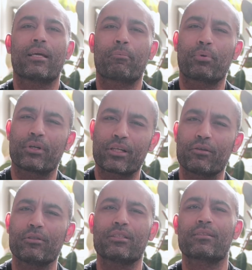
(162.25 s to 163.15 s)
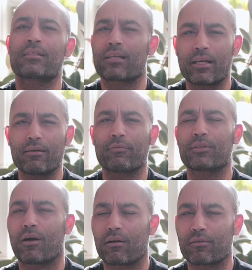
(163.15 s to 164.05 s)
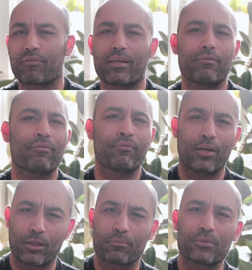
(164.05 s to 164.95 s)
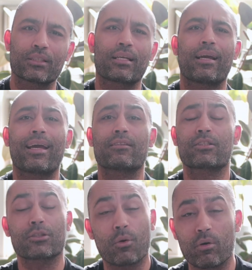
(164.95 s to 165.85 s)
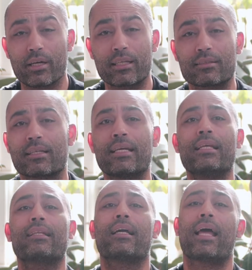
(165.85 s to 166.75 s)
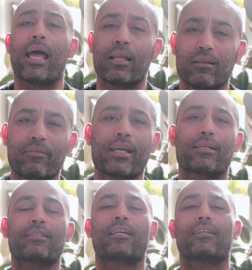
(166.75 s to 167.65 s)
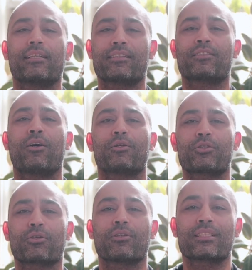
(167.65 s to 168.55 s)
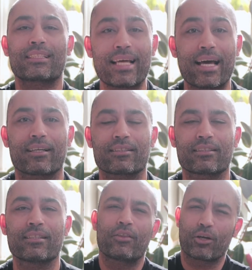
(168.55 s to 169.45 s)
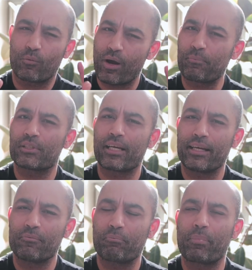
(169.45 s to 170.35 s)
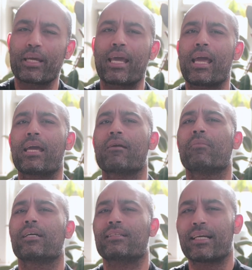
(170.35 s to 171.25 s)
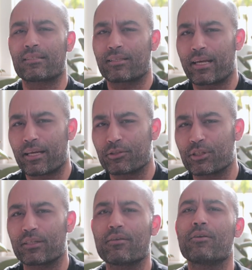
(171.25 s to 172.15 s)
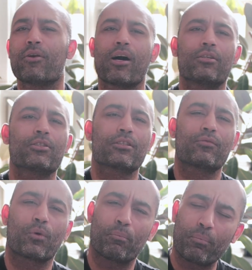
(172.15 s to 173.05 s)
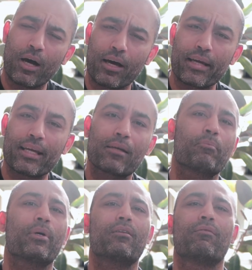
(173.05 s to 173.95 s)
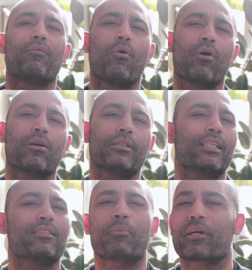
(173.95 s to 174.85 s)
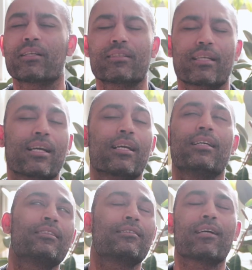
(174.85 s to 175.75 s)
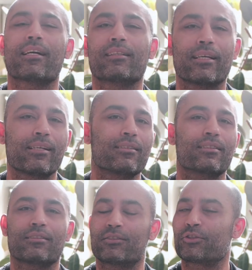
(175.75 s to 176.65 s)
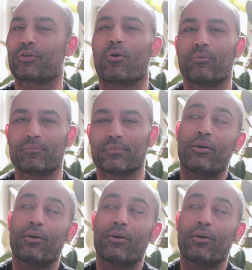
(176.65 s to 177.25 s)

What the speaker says: They produced stunning photography, films, and stories that elevated cycling's cultural status. Their website became a destination not just for buying, but for experiencing cycling's soul.